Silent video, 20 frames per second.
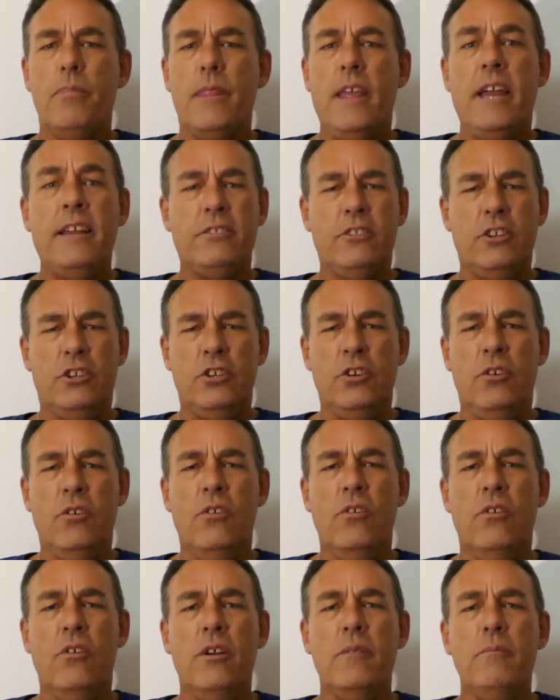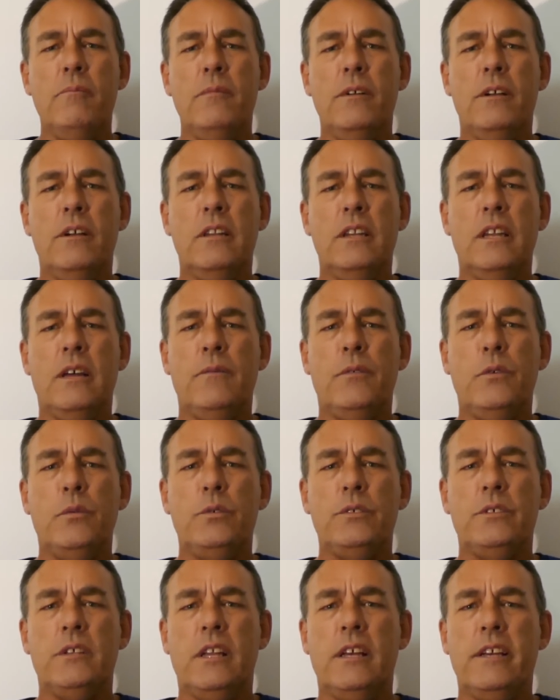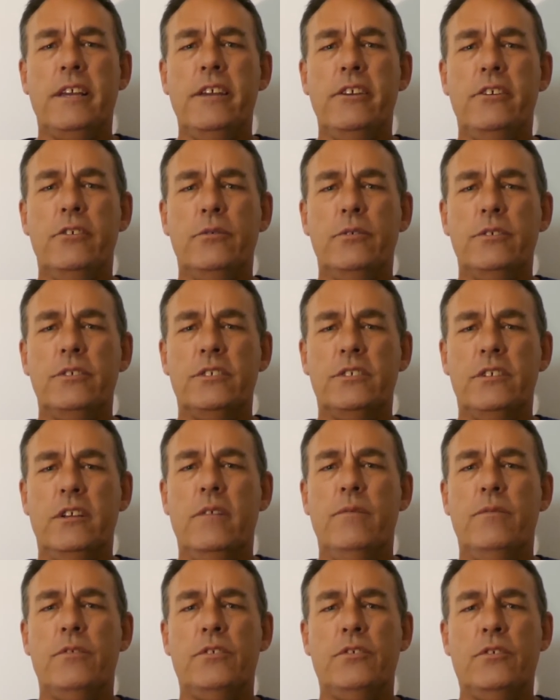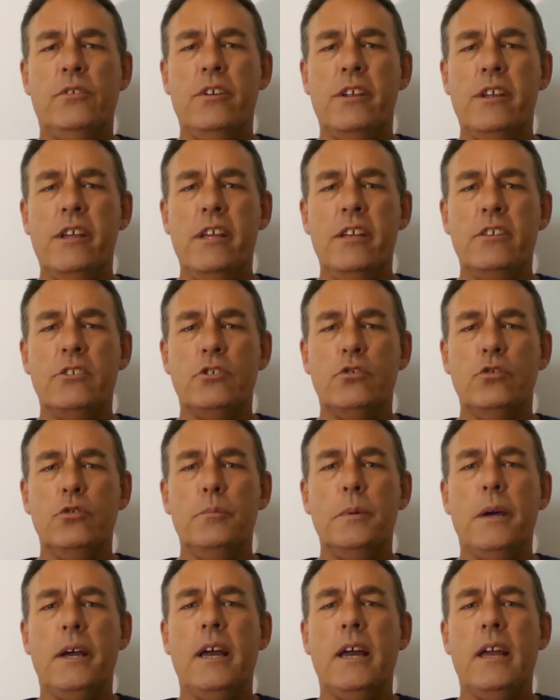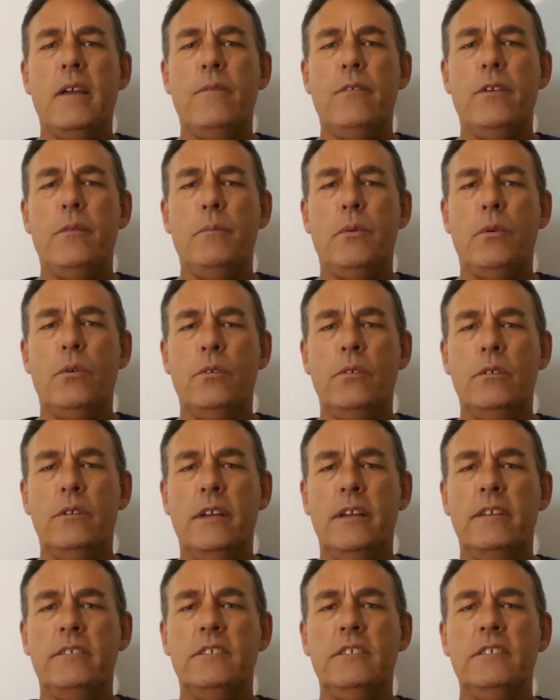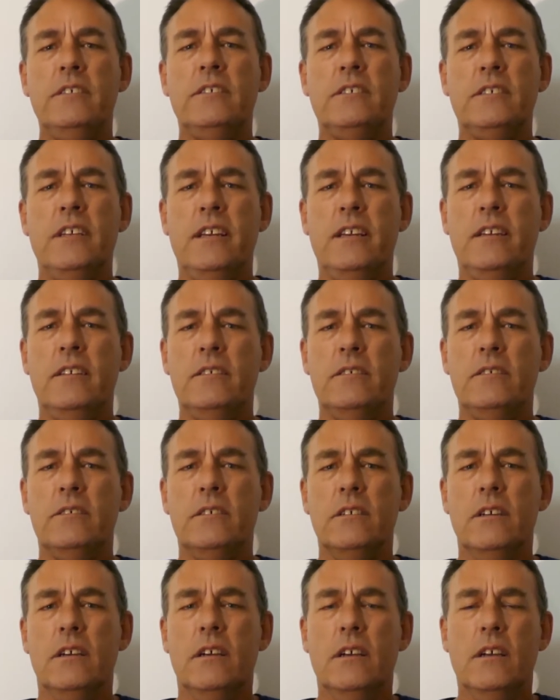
At the time, Glover was lucky to receive 3 years good behaviour bond as his sentence,